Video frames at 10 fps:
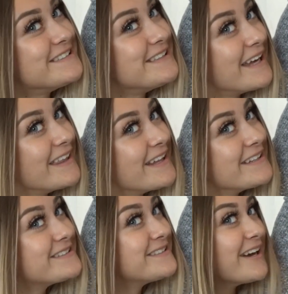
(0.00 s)
see
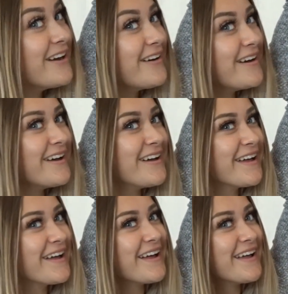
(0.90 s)
this?
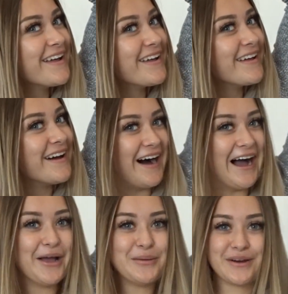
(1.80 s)

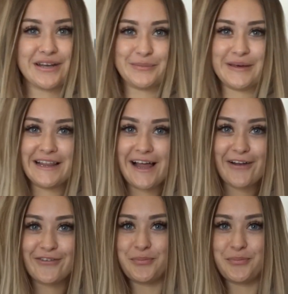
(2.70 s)
I'm gonna be like